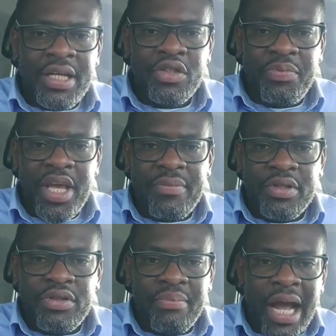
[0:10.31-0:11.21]
to be
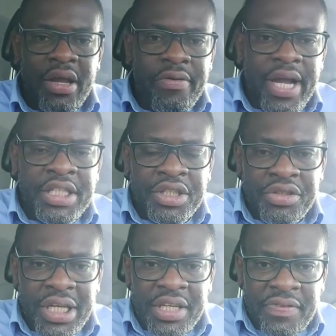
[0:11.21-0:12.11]
able to migrate
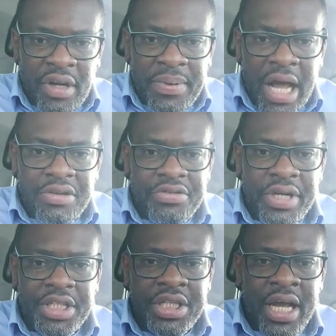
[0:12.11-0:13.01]
to the developed
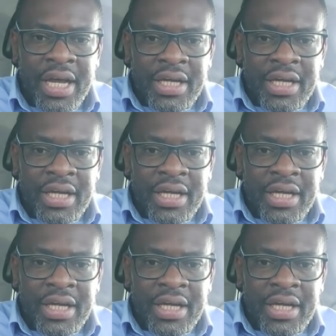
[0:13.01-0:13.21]
countries,